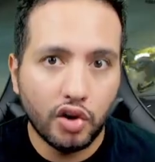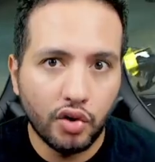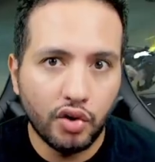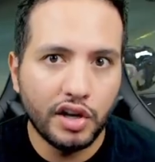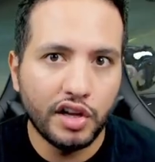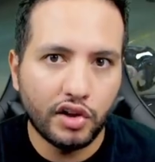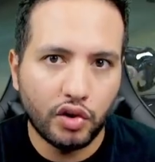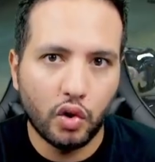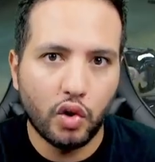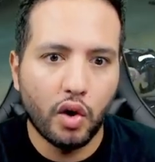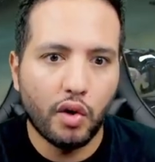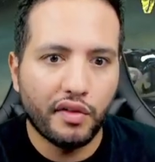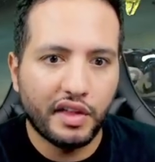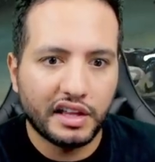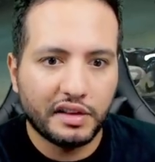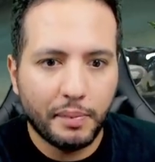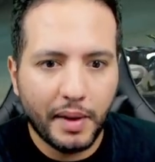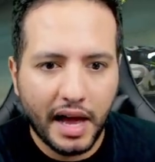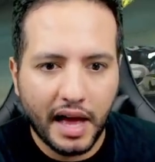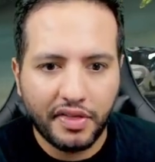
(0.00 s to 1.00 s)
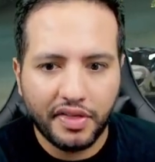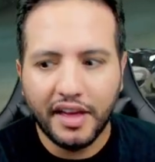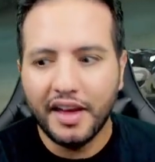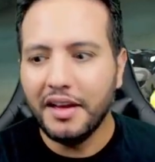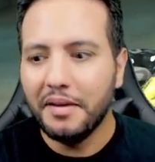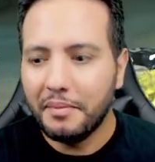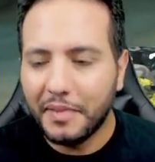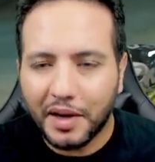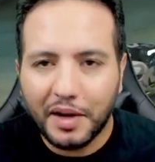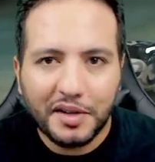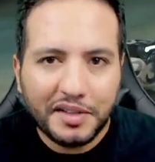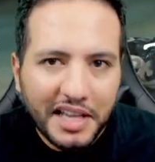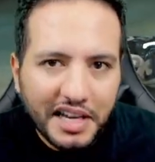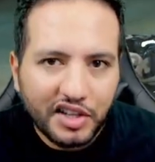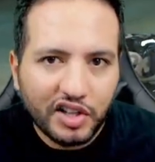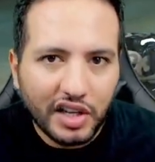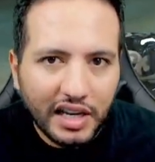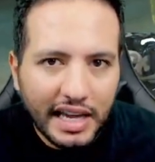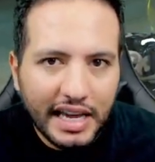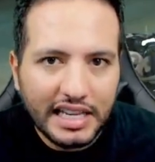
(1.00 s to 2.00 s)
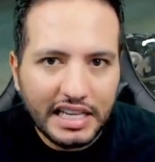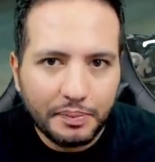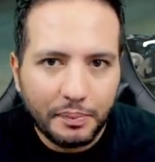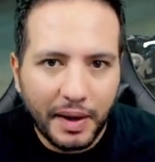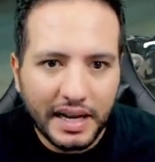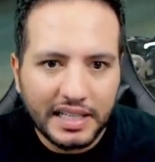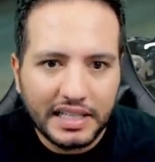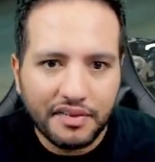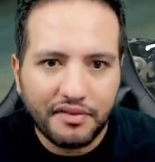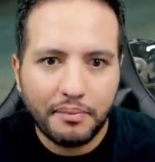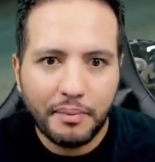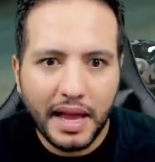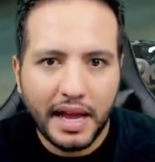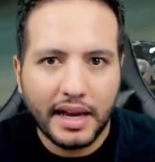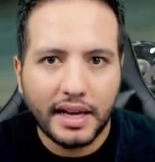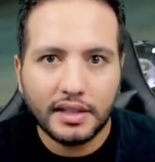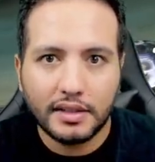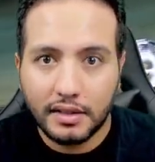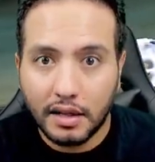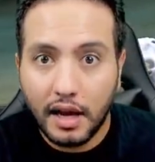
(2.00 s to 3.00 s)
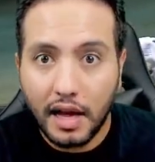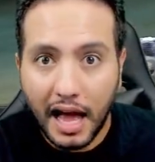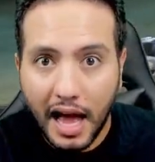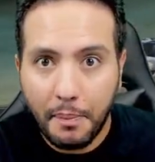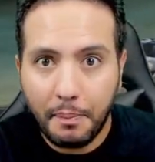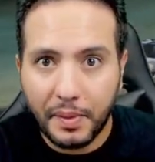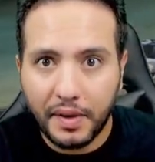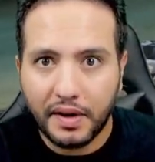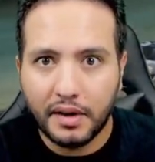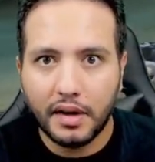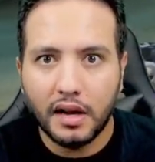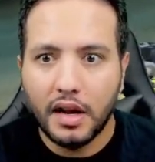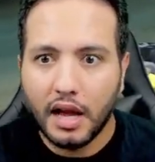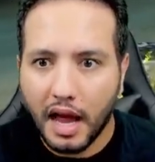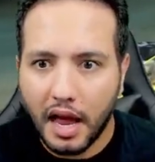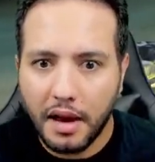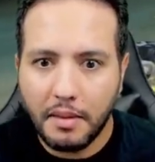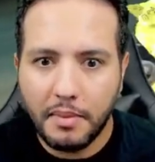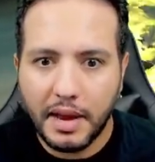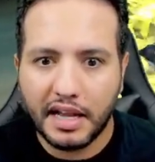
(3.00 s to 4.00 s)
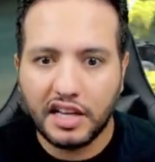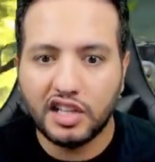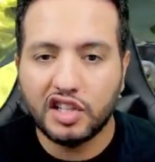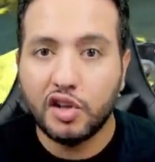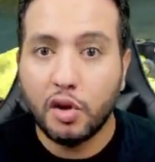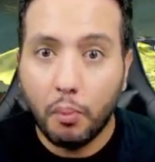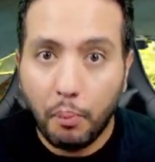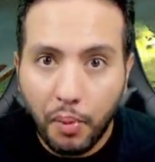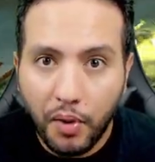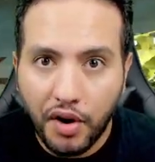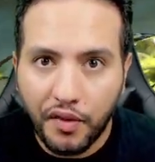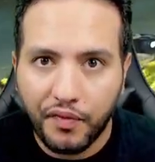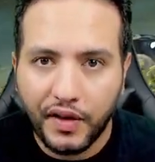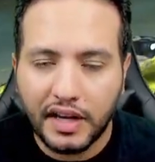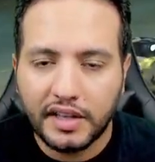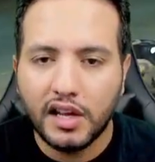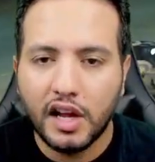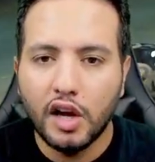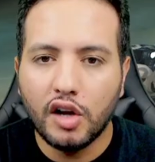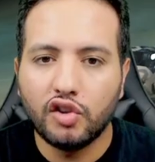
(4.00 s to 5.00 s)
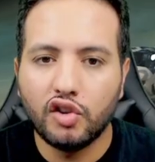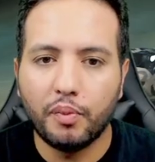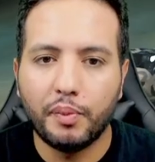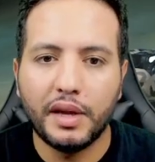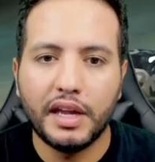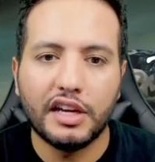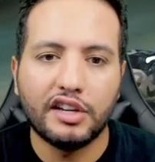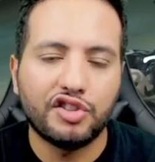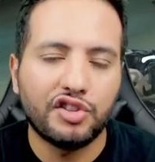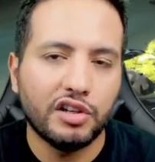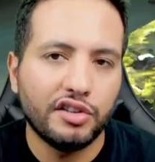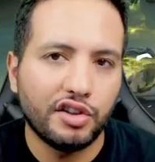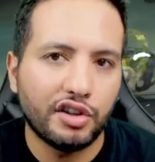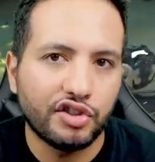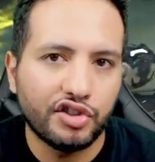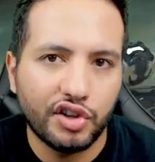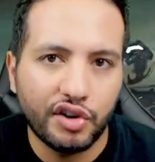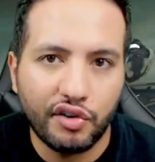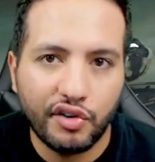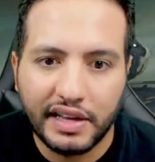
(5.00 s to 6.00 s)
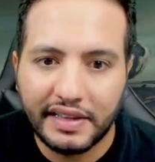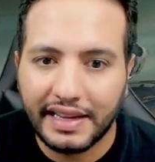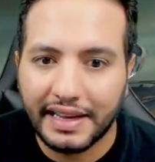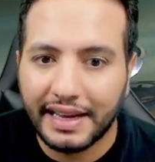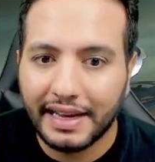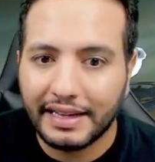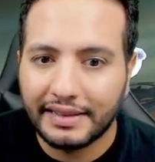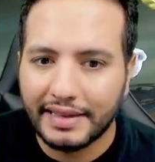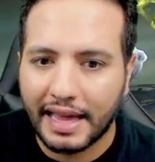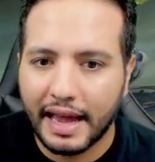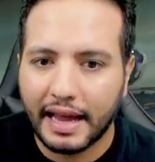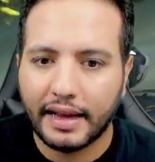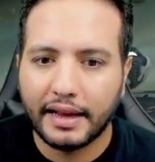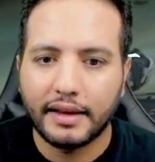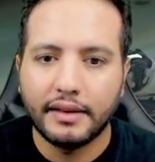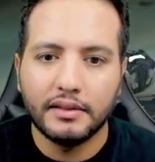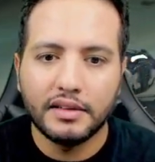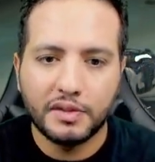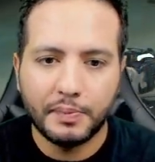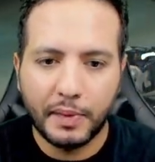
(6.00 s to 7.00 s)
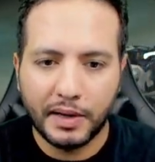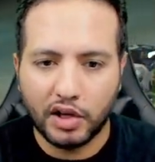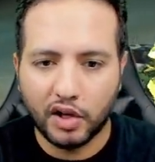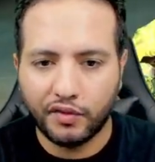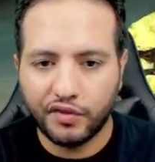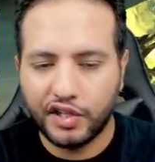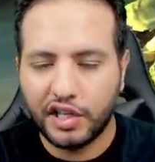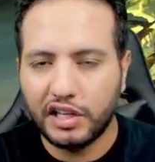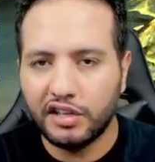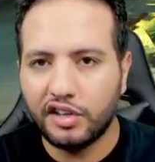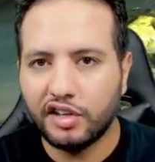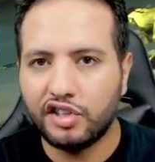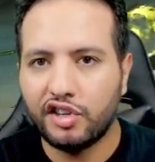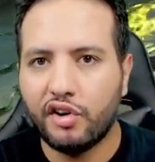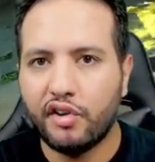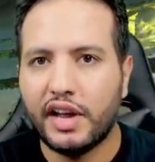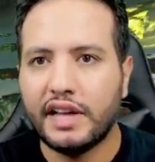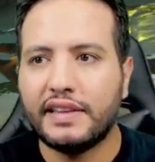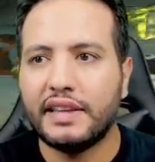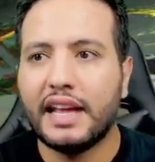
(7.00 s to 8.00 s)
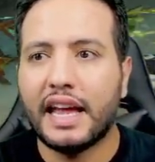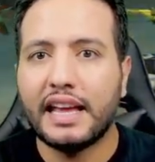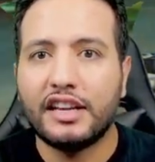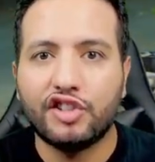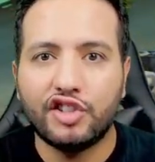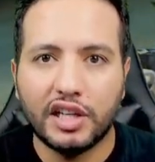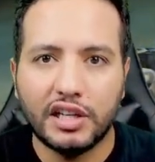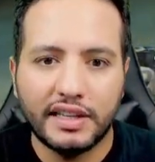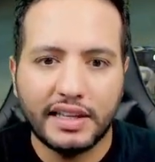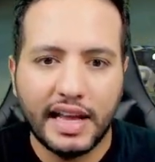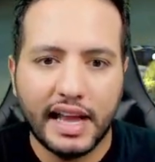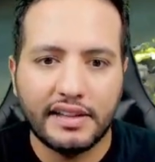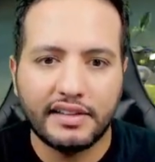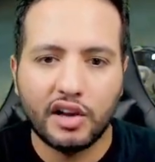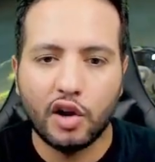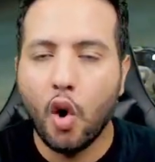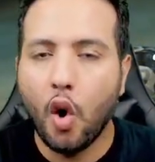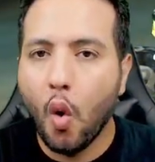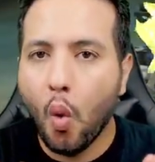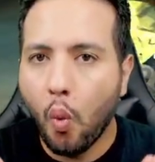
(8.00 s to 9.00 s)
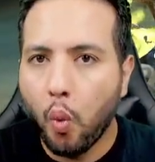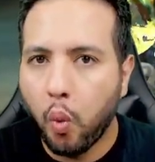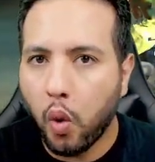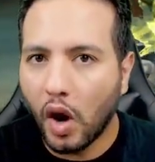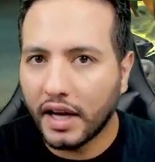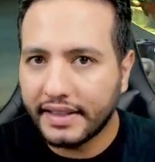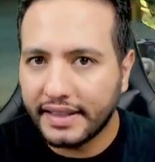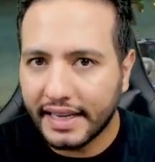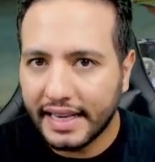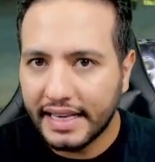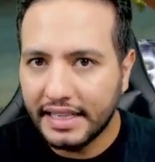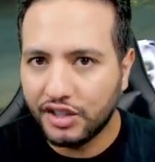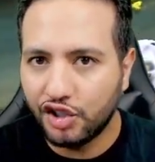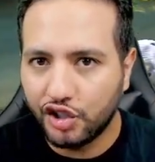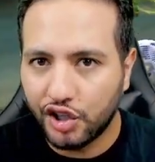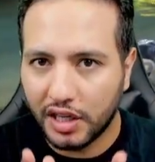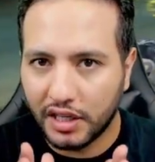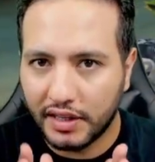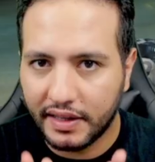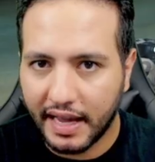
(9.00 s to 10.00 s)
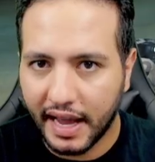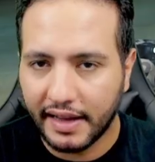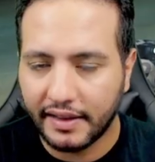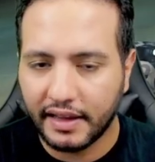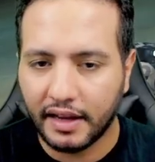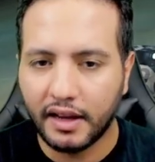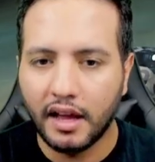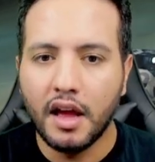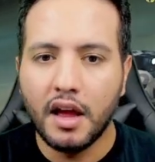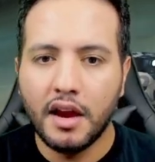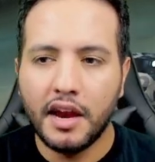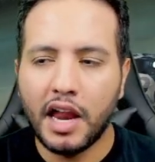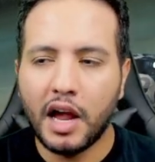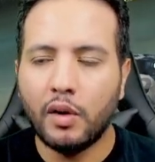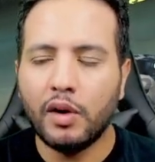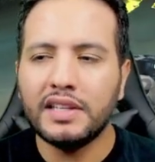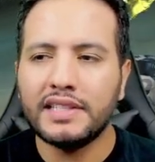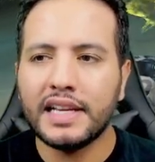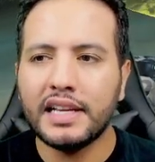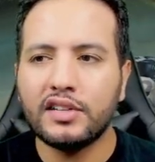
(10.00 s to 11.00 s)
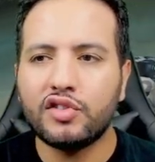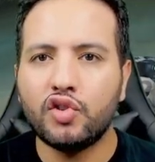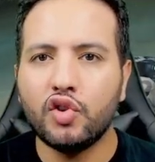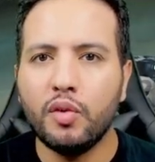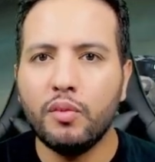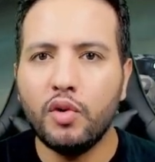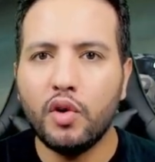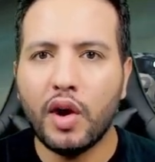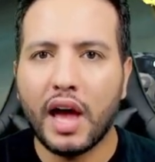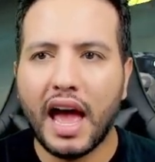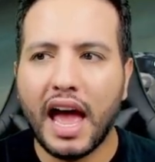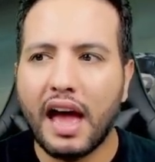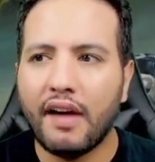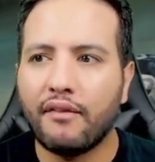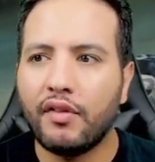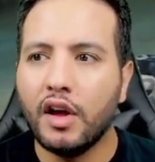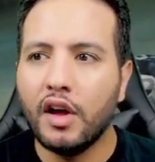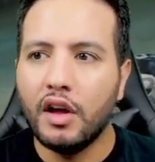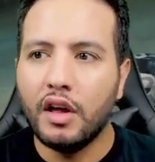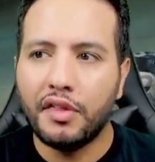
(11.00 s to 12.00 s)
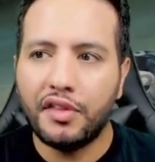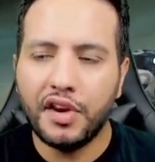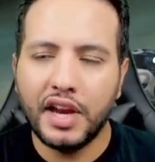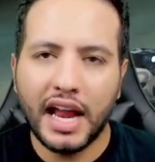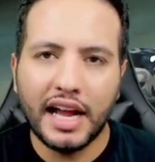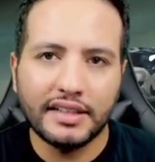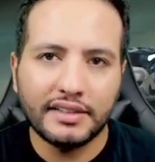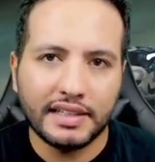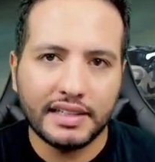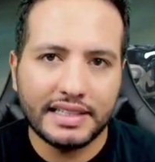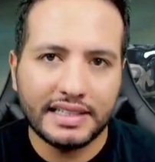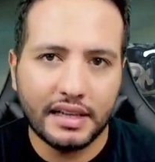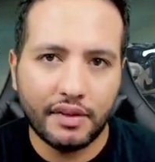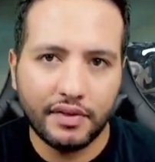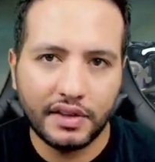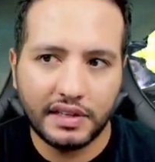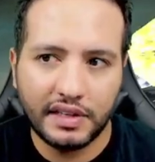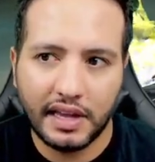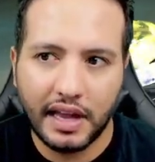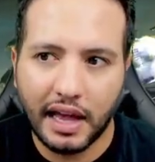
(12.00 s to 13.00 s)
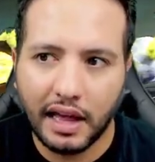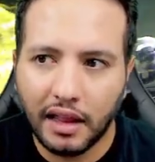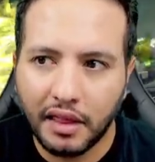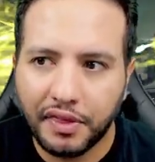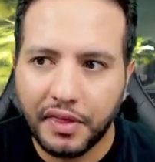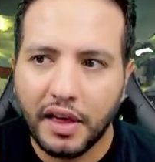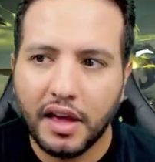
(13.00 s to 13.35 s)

need to go that path because actually his passive make it happen and make it perfect to be a shield regenerating tank. Speaking of shield regenerating and shield gating, what is shield gating? Now let's assume you have 370 health